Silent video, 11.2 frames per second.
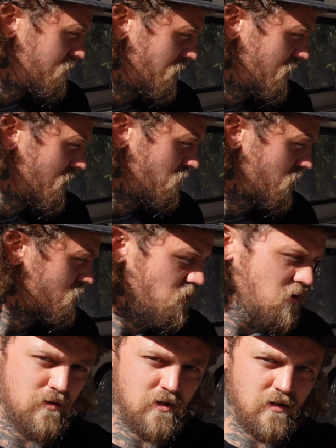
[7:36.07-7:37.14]
But that works
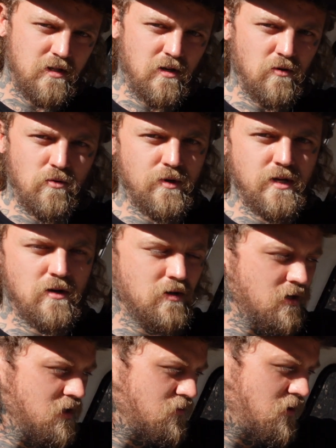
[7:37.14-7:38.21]
well. It's got a little awning on
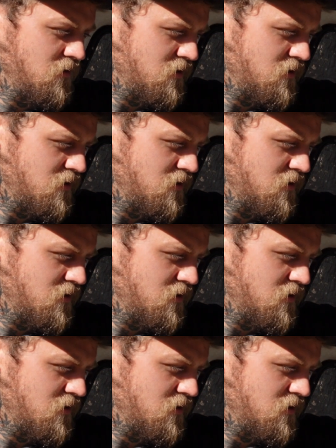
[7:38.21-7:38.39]
it as well.